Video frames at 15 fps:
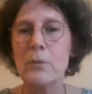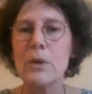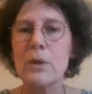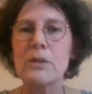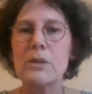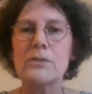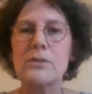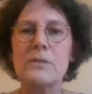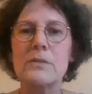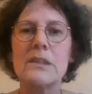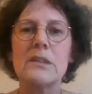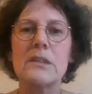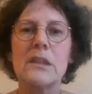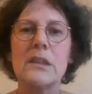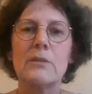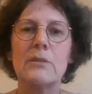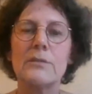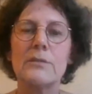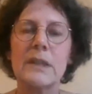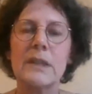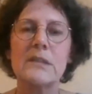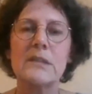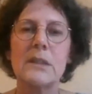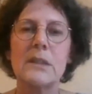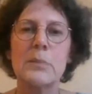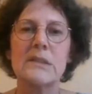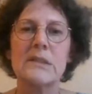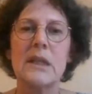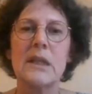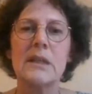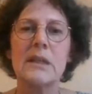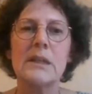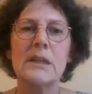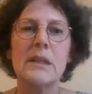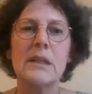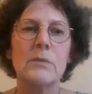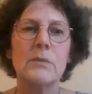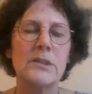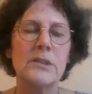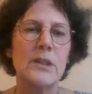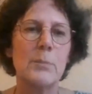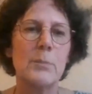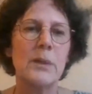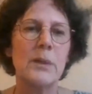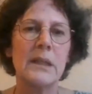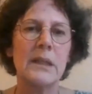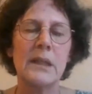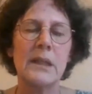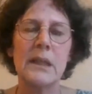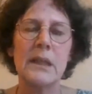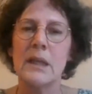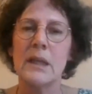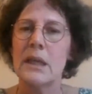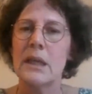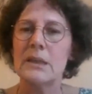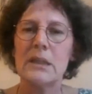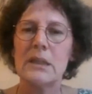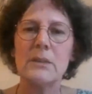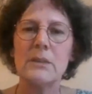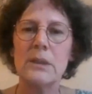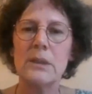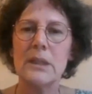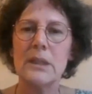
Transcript: awareness raising, of getting a better idea what is happening. And then